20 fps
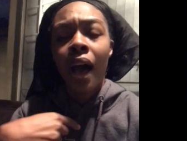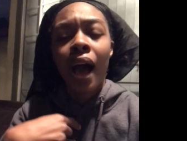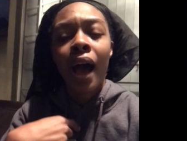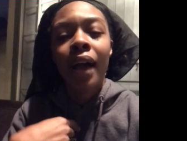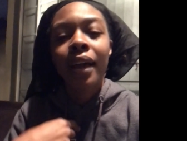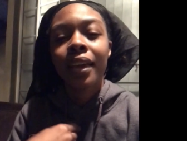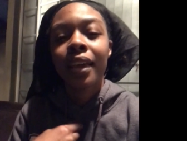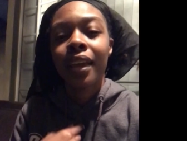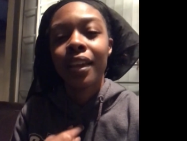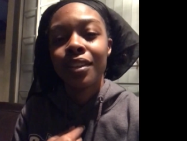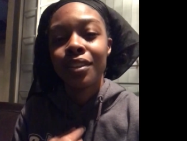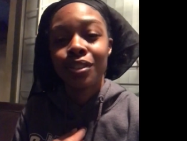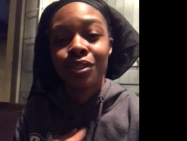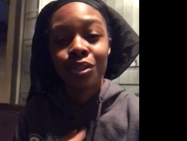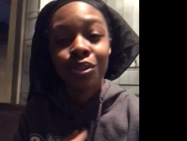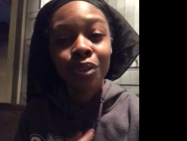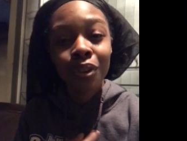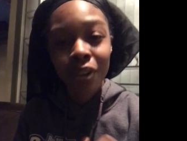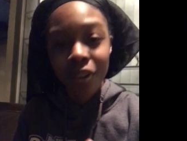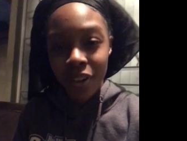I can't
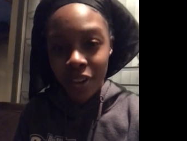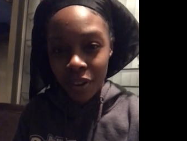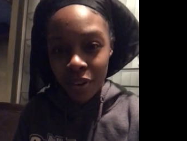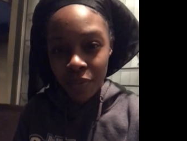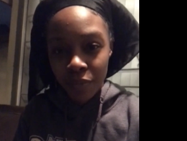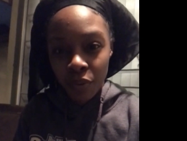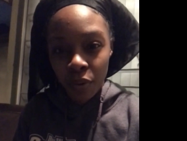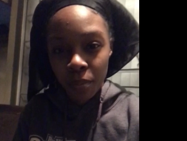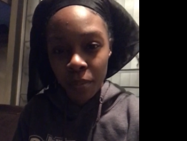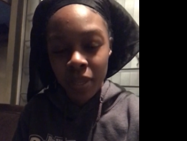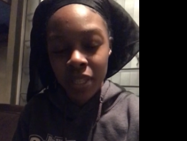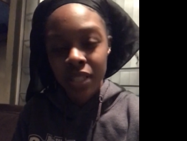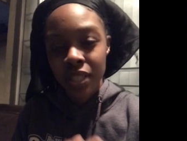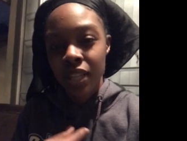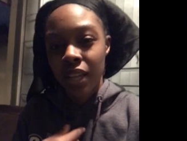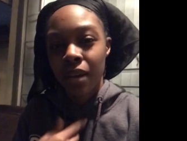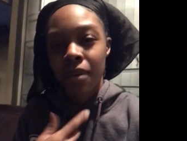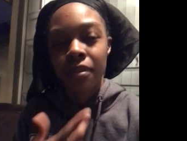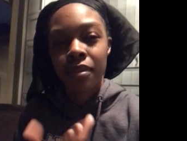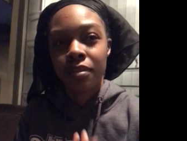do your hair for me. It's
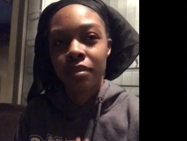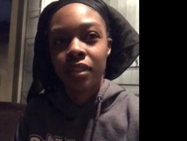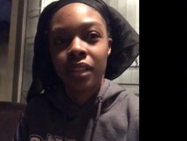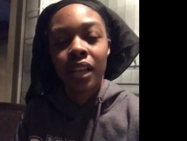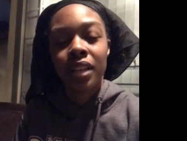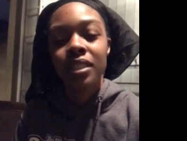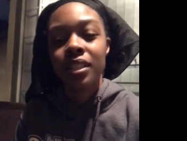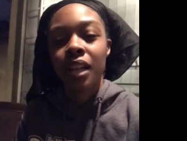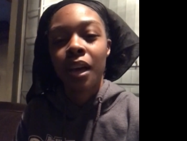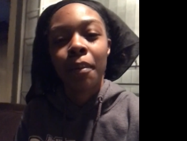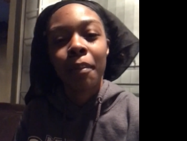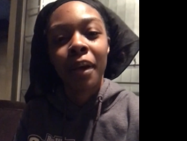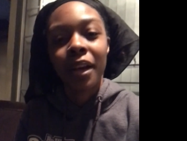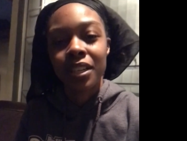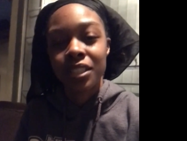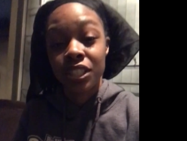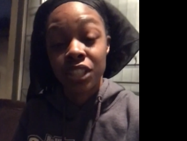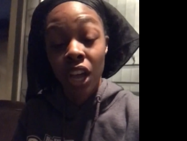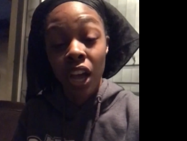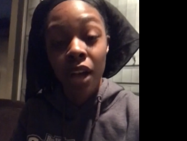not that's not
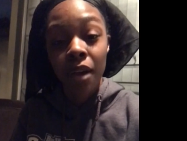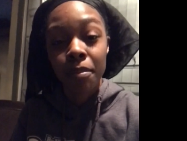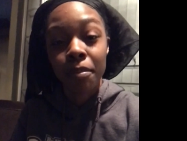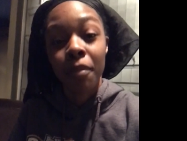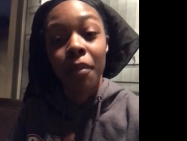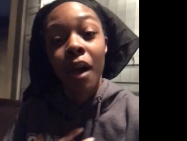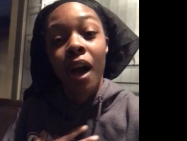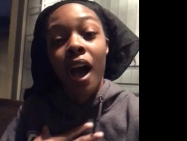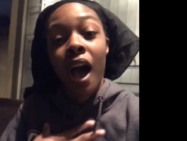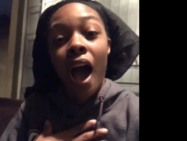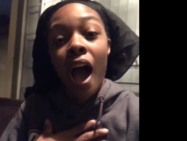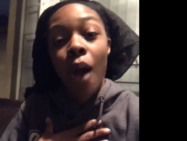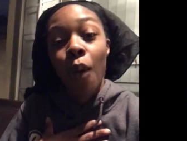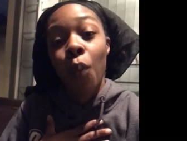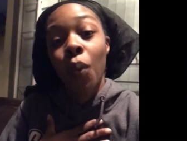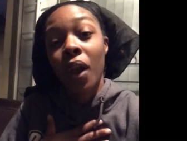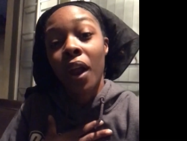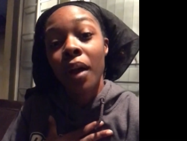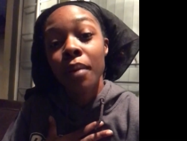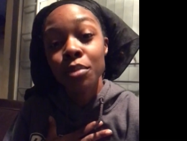my job.
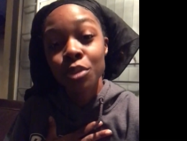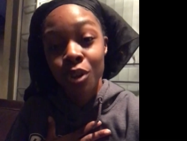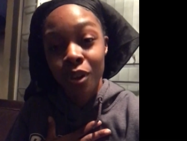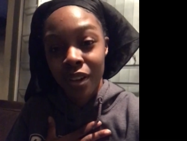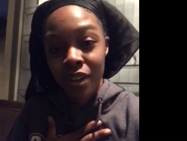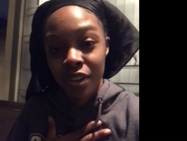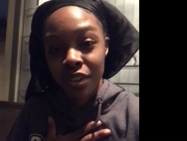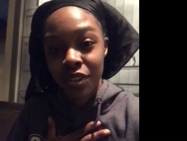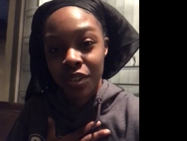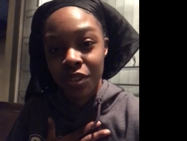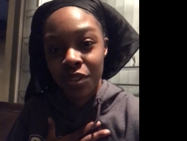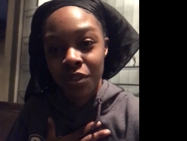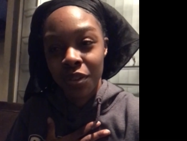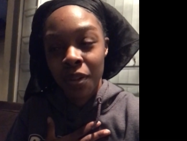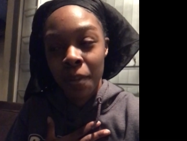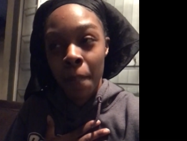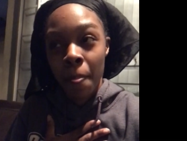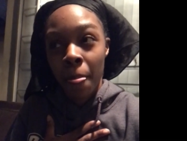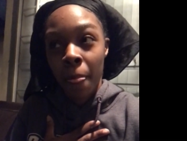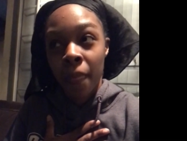What I'm trying to do
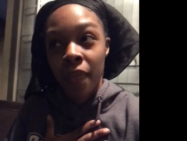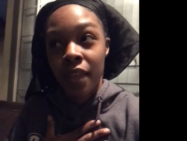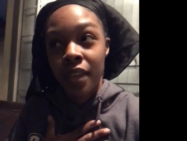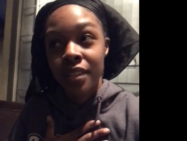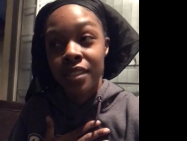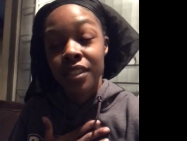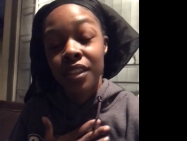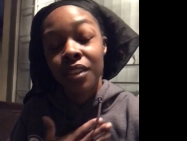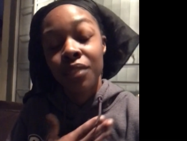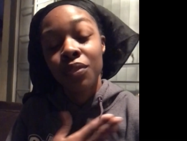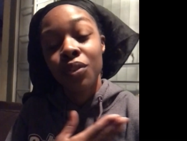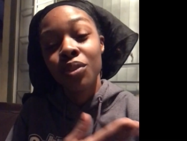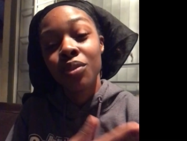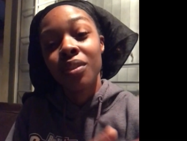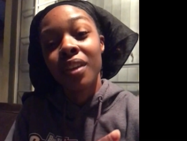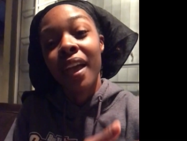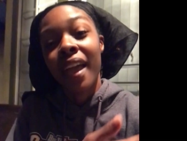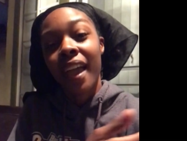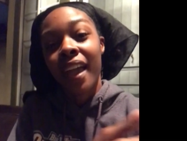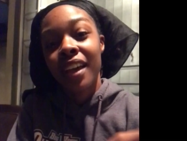is give you
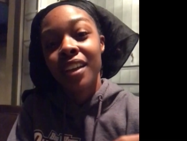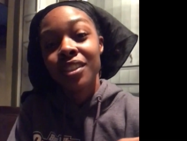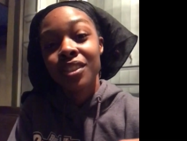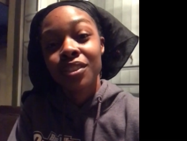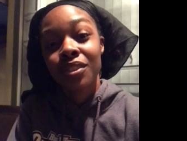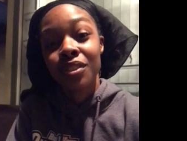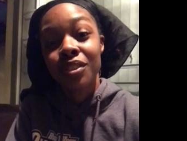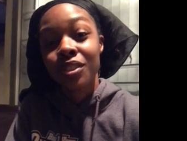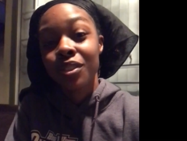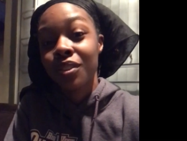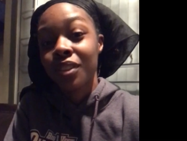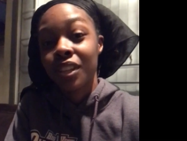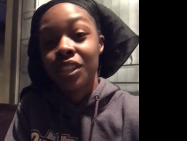the answers so